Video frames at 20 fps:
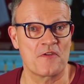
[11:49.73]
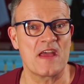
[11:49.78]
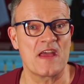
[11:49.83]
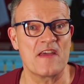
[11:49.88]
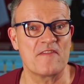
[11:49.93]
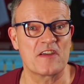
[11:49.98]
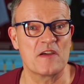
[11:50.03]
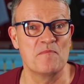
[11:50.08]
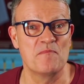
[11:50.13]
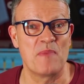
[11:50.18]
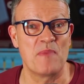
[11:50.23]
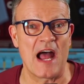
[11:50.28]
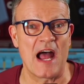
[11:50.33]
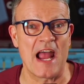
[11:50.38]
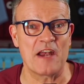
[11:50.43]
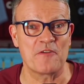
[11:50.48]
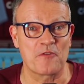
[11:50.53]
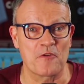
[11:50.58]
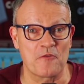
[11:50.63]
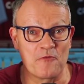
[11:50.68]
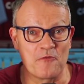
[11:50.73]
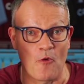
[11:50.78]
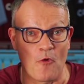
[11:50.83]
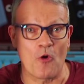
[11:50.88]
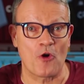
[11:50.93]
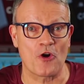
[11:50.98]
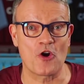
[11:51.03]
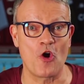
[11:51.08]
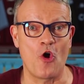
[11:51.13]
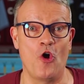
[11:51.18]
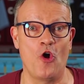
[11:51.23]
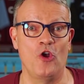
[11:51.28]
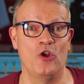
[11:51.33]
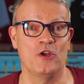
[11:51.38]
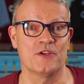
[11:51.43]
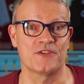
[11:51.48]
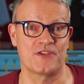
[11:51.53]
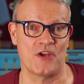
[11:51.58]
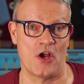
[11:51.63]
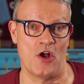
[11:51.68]
They've combined for four
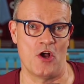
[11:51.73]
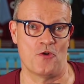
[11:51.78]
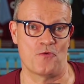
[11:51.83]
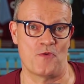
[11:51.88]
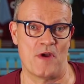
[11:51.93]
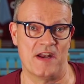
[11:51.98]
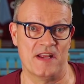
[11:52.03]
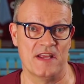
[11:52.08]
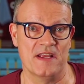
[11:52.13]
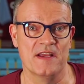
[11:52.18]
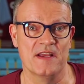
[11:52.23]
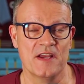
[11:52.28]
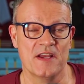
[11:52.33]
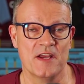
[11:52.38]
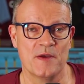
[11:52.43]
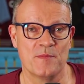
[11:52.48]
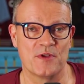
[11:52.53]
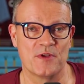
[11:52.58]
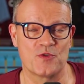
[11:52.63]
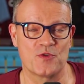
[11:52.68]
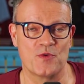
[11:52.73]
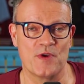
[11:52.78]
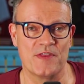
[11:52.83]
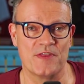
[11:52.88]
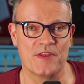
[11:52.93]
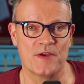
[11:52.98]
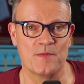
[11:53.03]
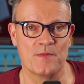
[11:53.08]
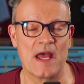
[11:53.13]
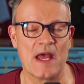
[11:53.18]
goals already between them,